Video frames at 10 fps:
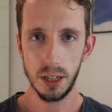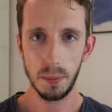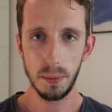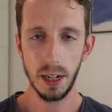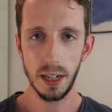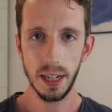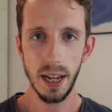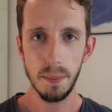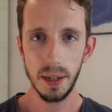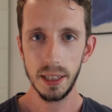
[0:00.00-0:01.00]
asking me like,
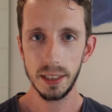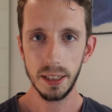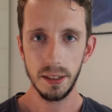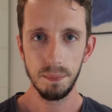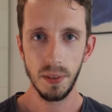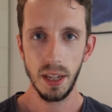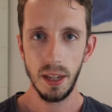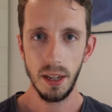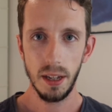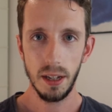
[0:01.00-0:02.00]
"Hey Peter,
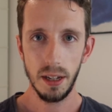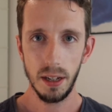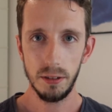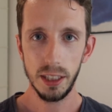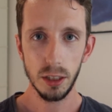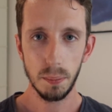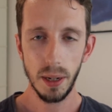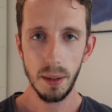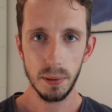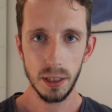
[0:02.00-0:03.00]
uh, I read your
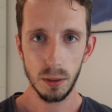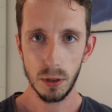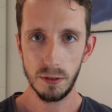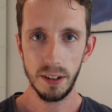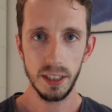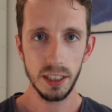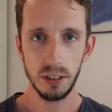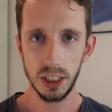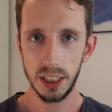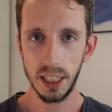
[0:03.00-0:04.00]
paper, it was very
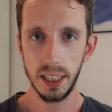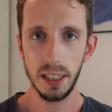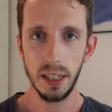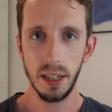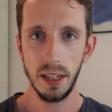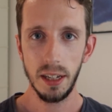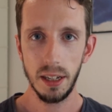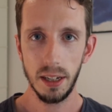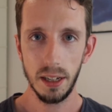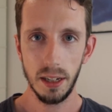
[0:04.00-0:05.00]
interesting.
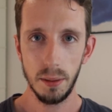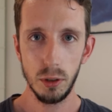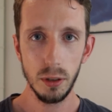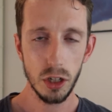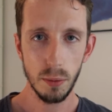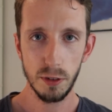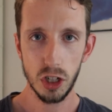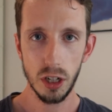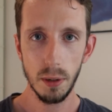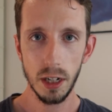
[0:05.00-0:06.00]
Uh, I'm doing something
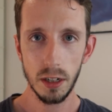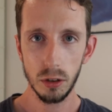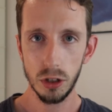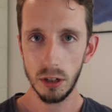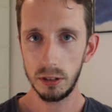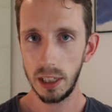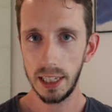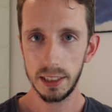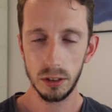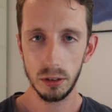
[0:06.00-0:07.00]
similar, also
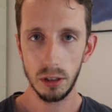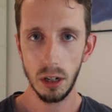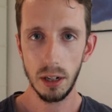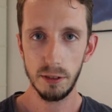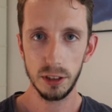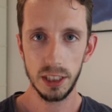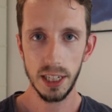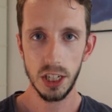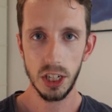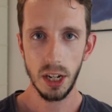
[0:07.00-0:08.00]
related to low-level
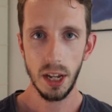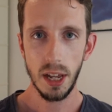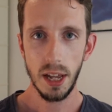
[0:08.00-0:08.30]
jets,